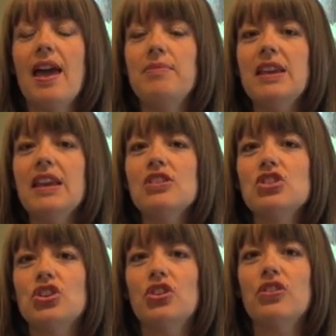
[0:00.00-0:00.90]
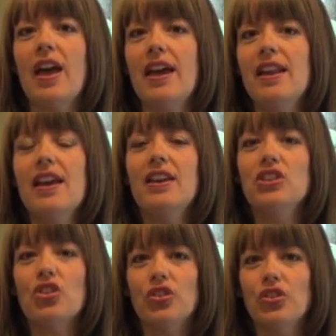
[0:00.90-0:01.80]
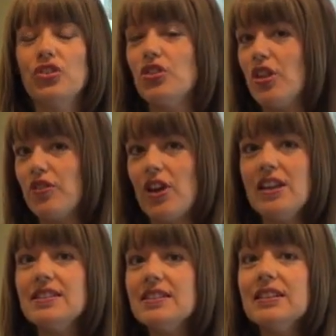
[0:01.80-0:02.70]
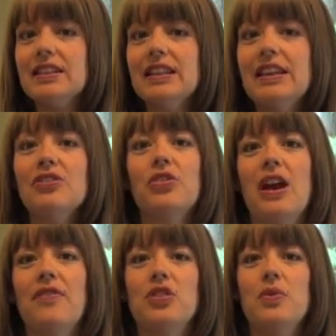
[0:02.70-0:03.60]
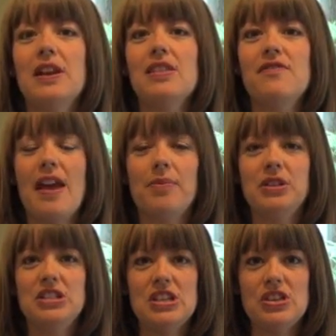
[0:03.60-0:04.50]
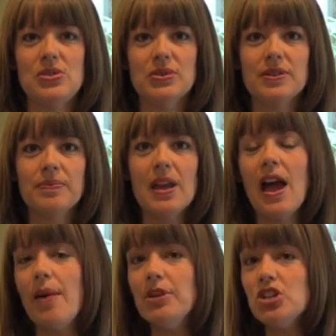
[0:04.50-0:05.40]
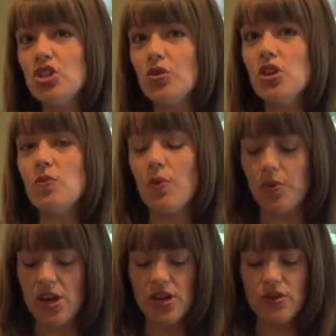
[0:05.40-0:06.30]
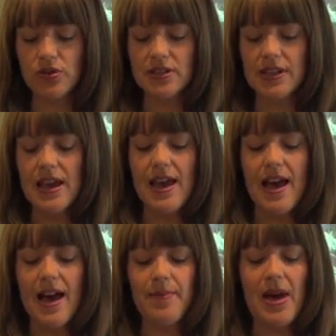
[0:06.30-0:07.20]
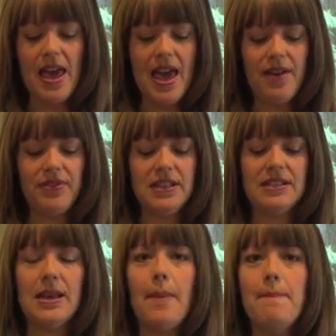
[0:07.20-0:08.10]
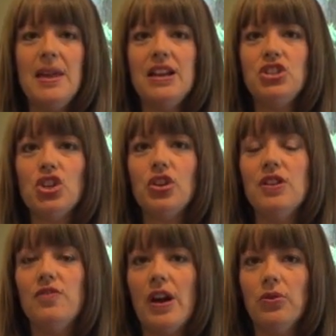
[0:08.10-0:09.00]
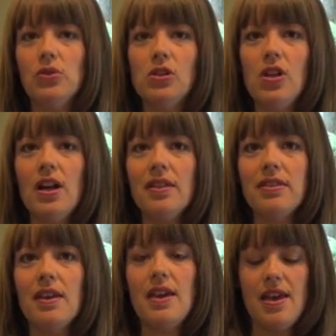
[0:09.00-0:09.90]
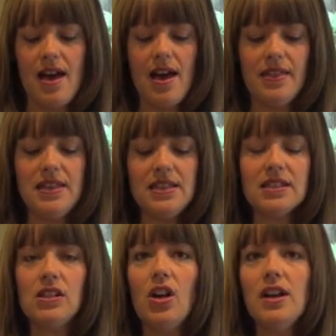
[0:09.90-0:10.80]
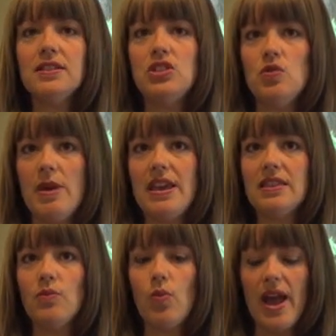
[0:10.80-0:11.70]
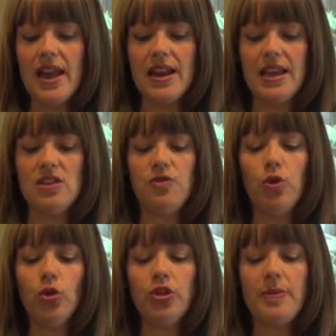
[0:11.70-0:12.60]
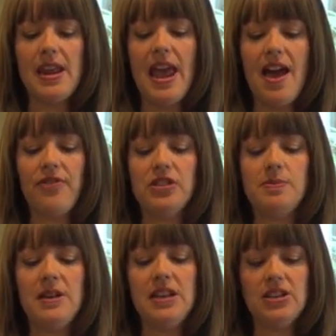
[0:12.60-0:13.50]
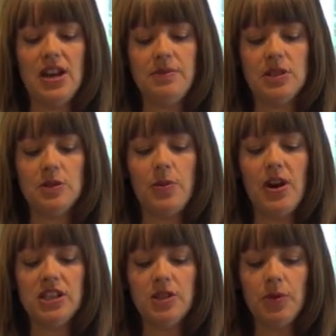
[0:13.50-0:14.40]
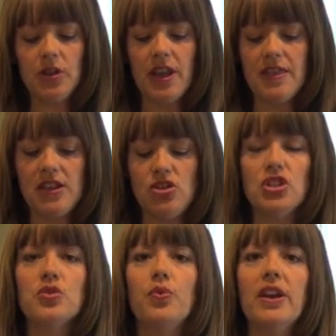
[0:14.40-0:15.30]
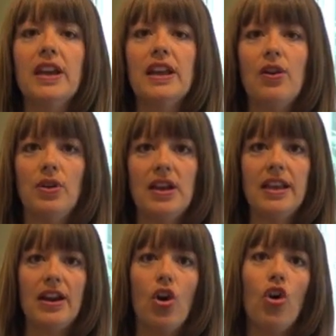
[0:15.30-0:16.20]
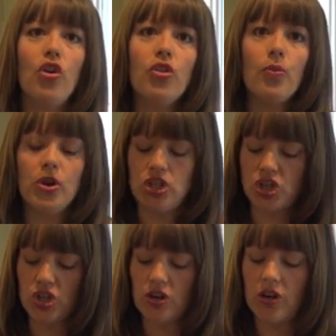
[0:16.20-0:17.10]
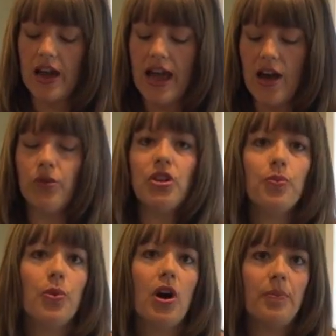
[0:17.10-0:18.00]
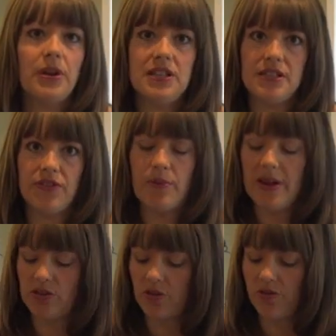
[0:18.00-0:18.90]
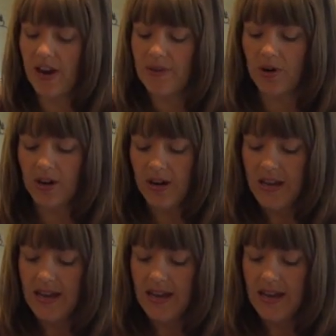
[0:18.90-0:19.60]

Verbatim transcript: and making sure that you're, you're they're nice and clean for everyone in the family to use? I'm gonna show you what we use. Um, I have this miniature EnviroCloth. Uh, these cloths, you make them wet and you fold them in half as many times as possible and then you just wring it out and get all the moisture out of the properties of the microfiber.